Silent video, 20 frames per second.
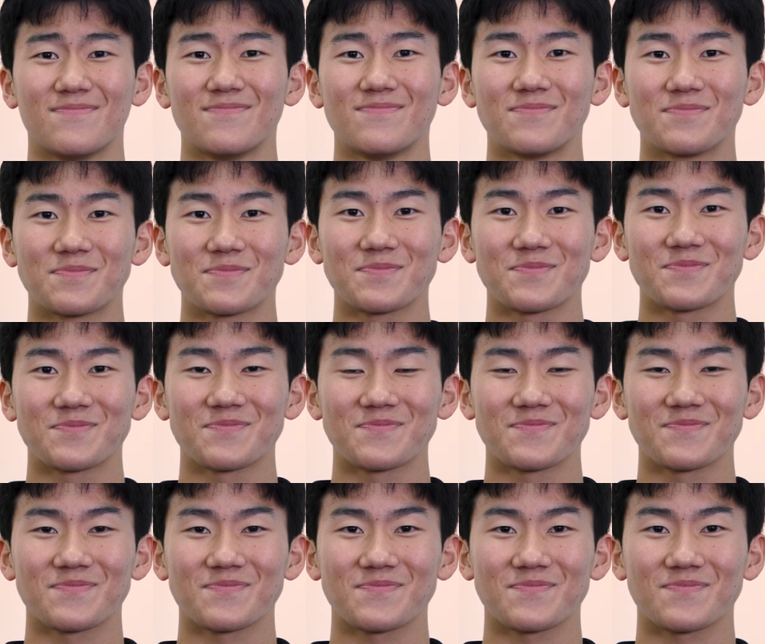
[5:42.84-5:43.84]

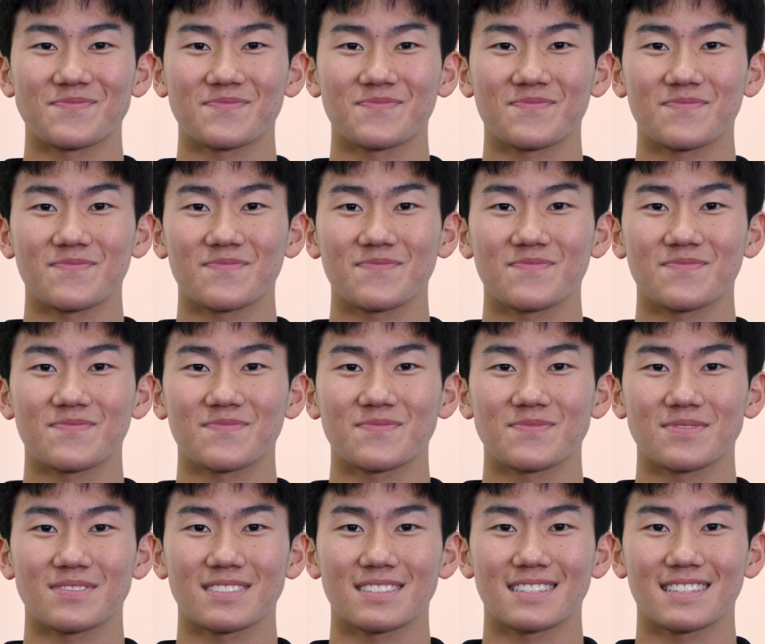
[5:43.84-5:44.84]

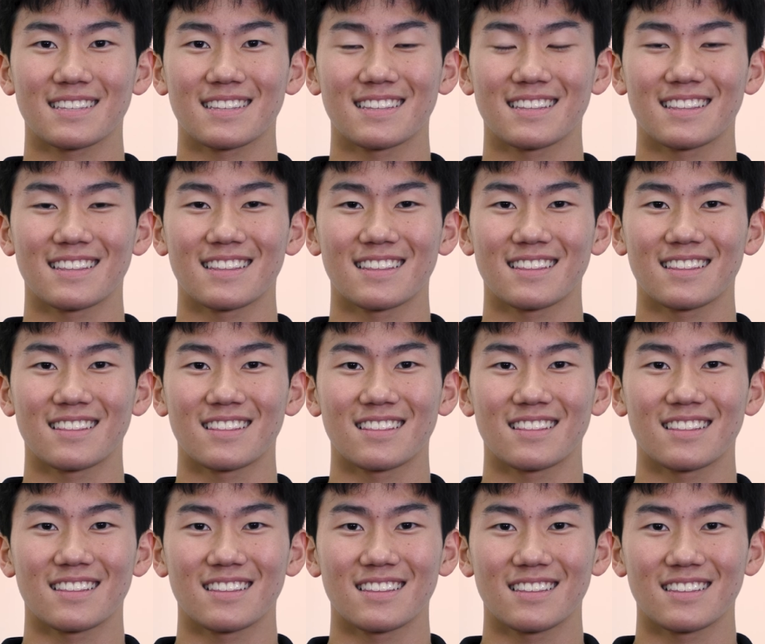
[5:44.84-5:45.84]

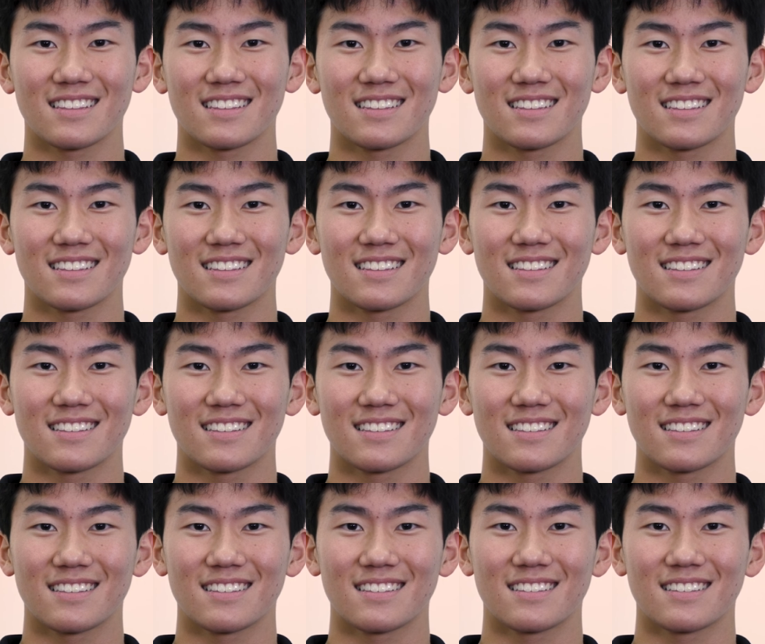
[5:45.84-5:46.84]
The person shown says nothing.